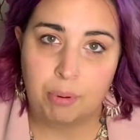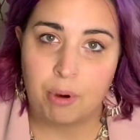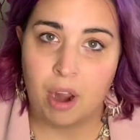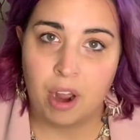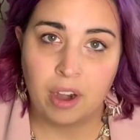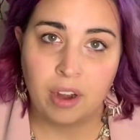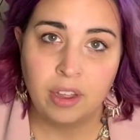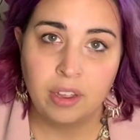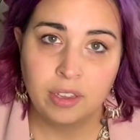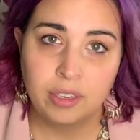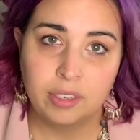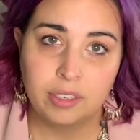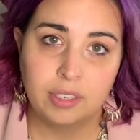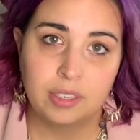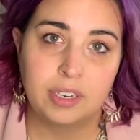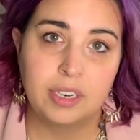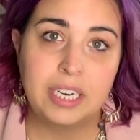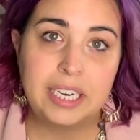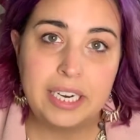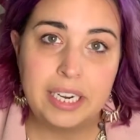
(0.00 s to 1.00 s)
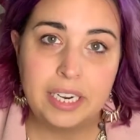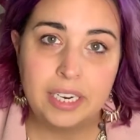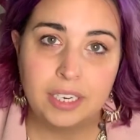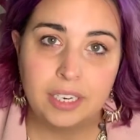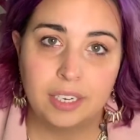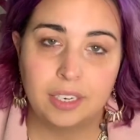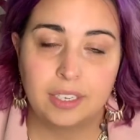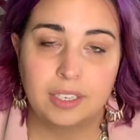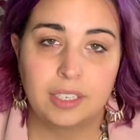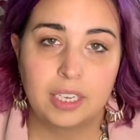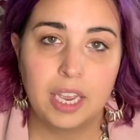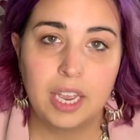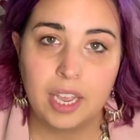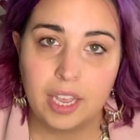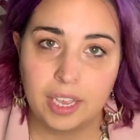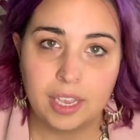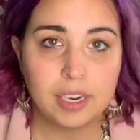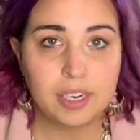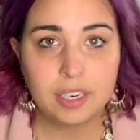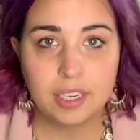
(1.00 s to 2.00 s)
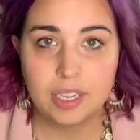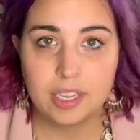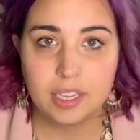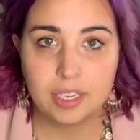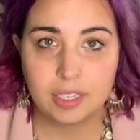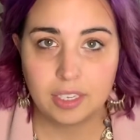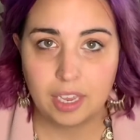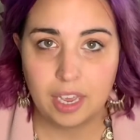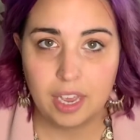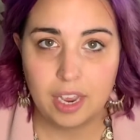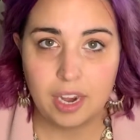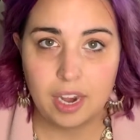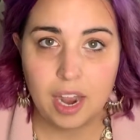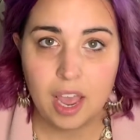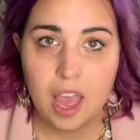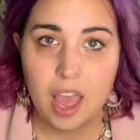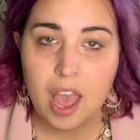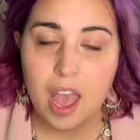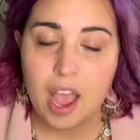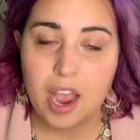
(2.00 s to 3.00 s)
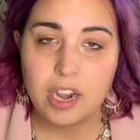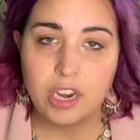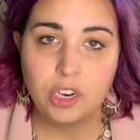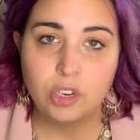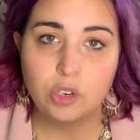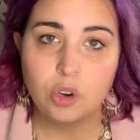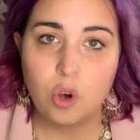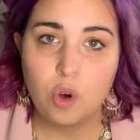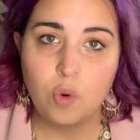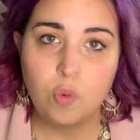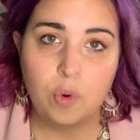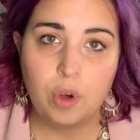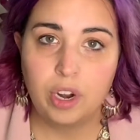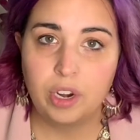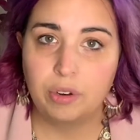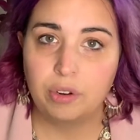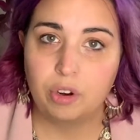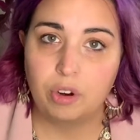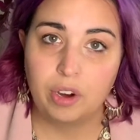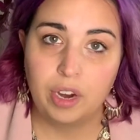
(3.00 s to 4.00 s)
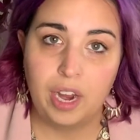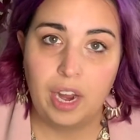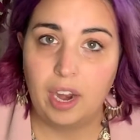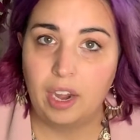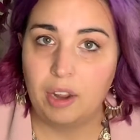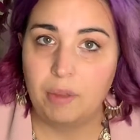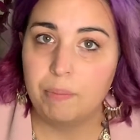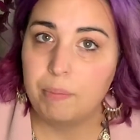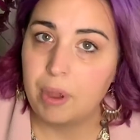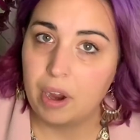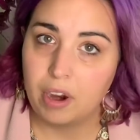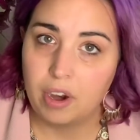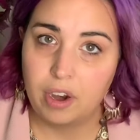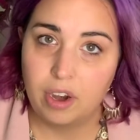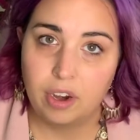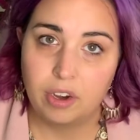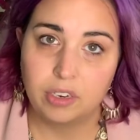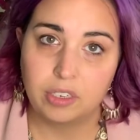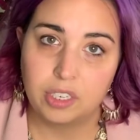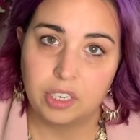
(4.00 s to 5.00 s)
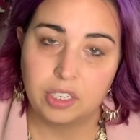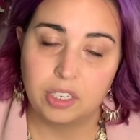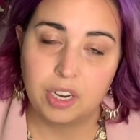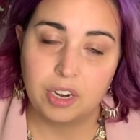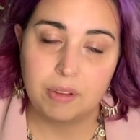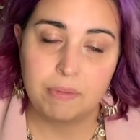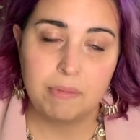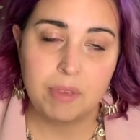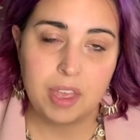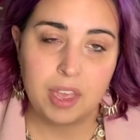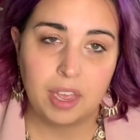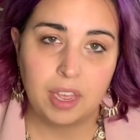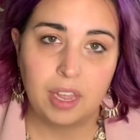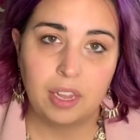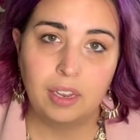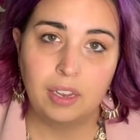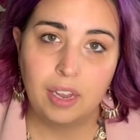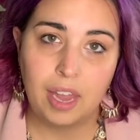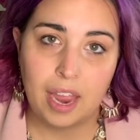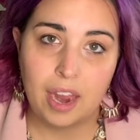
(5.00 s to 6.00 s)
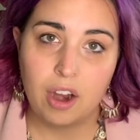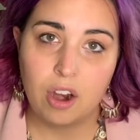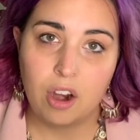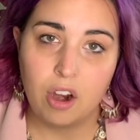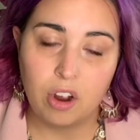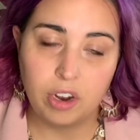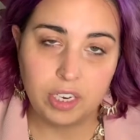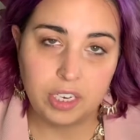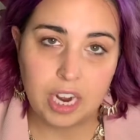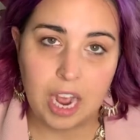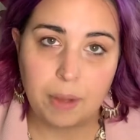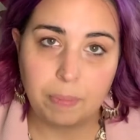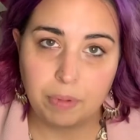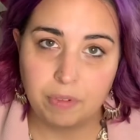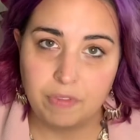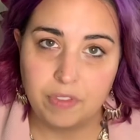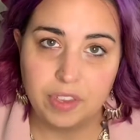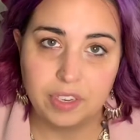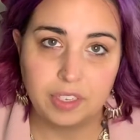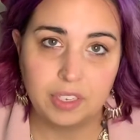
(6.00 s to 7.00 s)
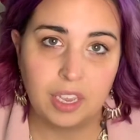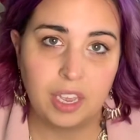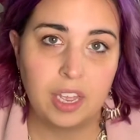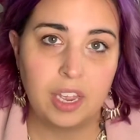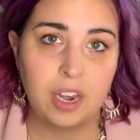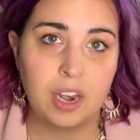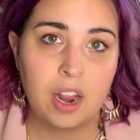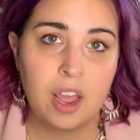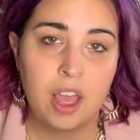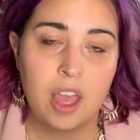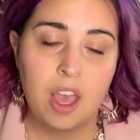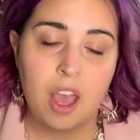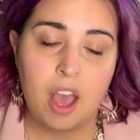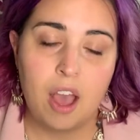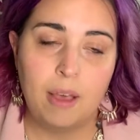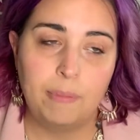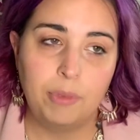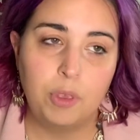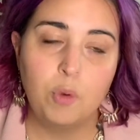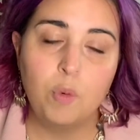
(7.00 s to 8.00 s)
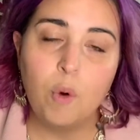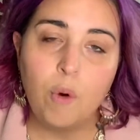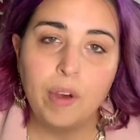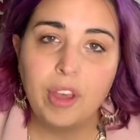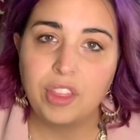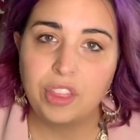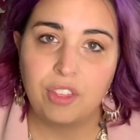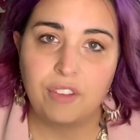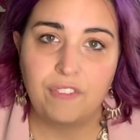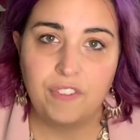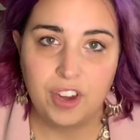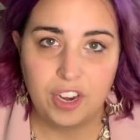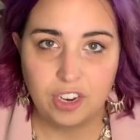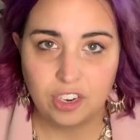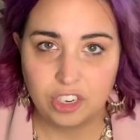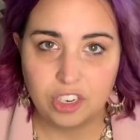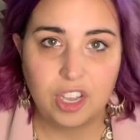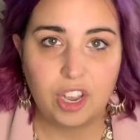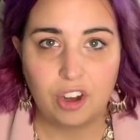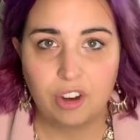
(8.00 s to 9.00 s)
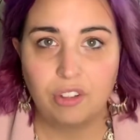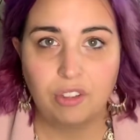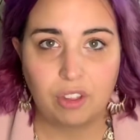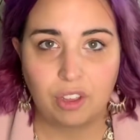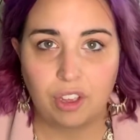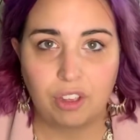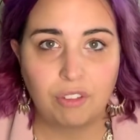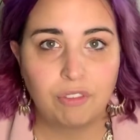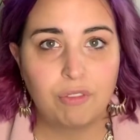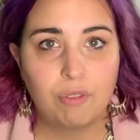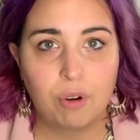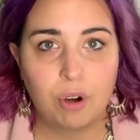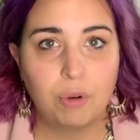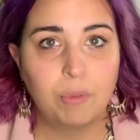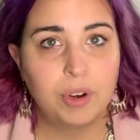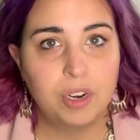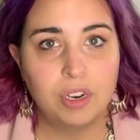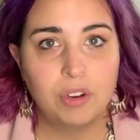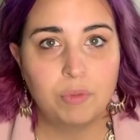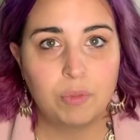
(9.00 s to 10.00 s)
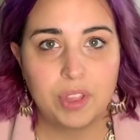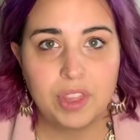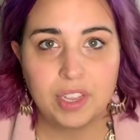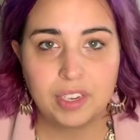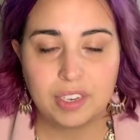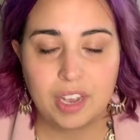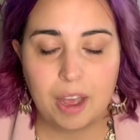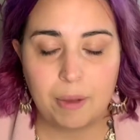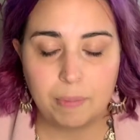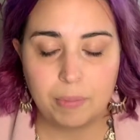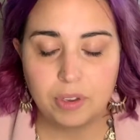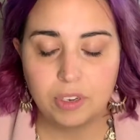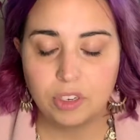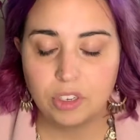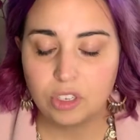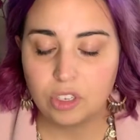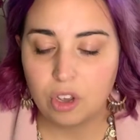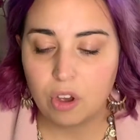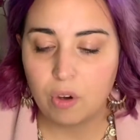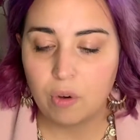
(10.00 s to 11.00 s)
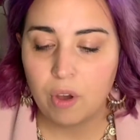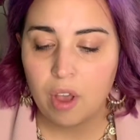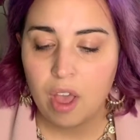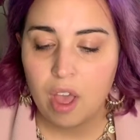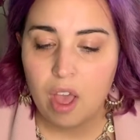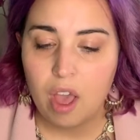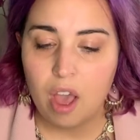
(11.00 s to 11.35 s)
products need to sink into the skin, and you don't want to create any barriers that's going to make it layer on top of the skin. You won't get the finish that you're looking for when this happens. So